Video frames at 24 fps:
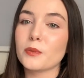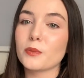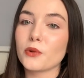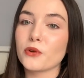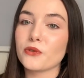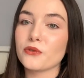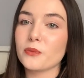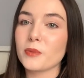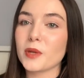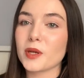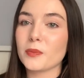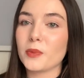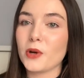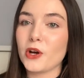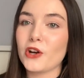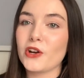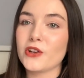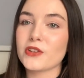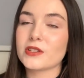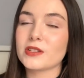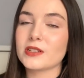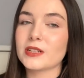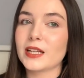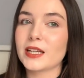But for me
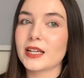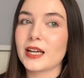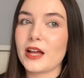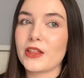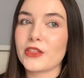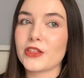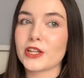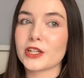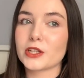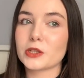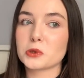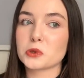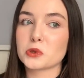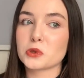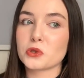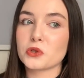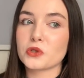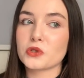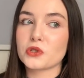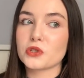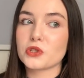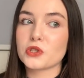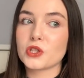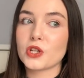personally, I think
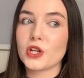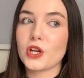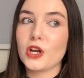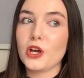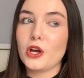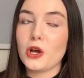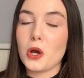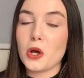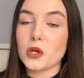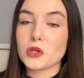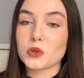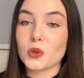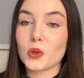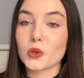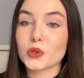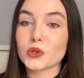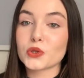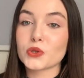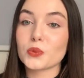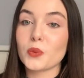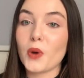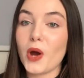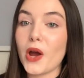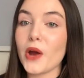just as long as
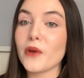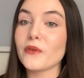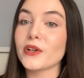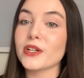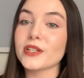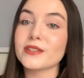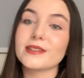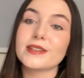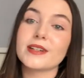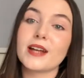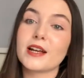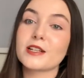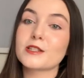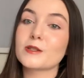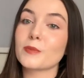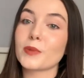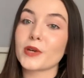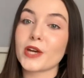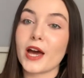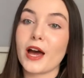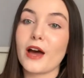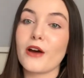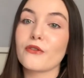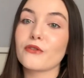you're wearing an
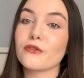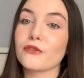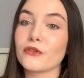SPF,